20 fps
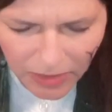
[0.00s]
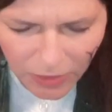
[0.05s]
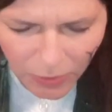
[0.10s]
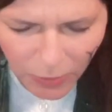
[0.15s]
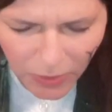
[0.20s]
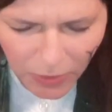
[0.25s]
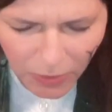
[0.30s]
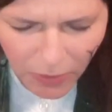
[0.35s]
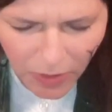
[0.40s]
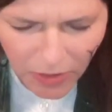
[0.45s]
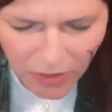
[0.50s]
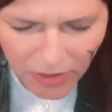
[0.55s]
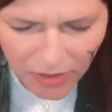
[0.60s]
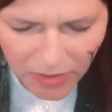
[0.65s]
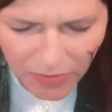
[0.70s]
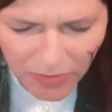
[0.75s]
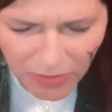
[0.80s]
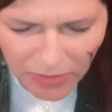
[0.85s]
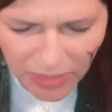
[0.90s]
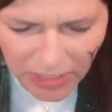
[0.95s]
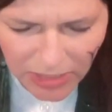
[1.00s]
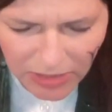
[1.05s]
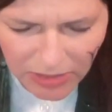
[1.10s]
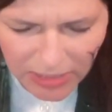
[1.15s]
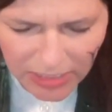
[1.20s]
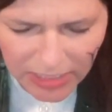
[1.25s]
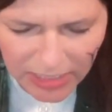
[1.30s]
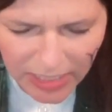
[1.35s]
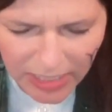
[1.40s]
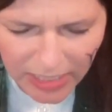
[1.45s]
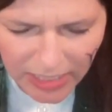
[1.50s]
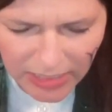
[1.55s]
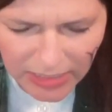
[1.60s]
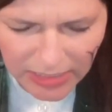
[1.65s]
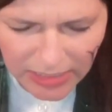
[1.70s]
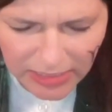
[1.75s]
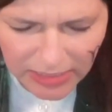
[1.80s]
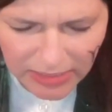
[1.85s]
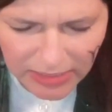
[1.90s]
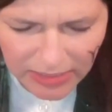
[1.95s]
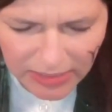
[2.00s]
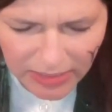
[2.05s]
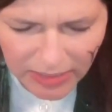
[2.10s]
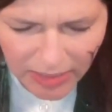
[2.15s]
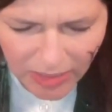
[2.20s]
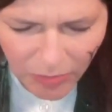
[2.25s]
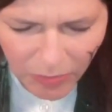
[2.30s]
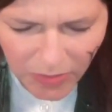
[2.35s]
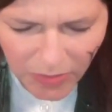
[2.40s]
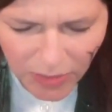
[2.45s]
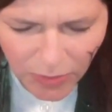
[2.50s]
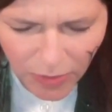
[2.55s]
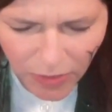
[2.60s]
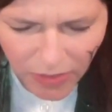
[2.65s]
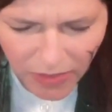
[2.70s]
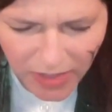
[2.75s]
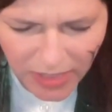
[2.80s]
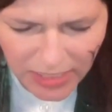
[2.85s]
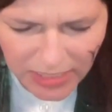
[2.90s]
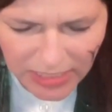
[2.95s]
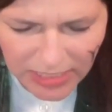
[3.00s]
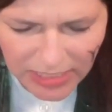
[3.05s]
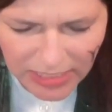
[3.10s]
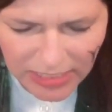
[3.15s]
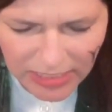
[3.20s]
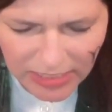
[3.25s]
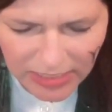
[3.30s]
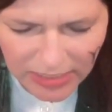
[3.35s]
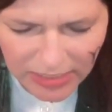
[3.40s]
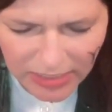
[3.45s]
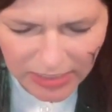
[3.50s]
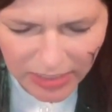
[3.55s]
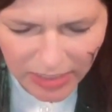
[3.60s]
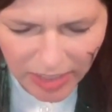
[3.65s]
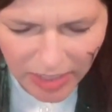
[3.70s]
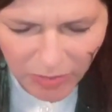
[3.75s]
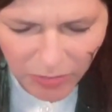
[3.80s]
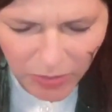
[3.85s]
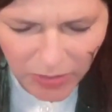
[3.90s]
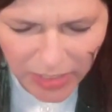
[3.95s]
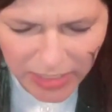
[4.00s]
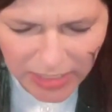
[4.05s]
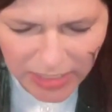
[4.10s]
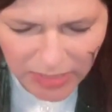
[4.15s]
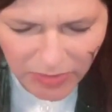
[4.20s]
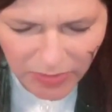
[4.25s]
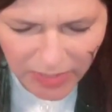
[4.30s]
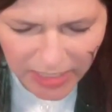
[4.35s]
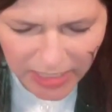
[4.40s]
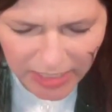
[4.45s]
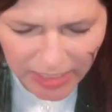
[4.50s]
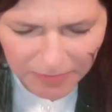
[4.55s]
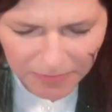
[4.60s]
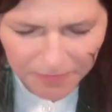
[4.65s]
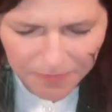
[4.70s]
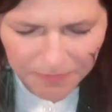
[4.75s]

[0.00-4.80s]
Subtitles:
We welcome you here tonight. Be with us, and blessed be.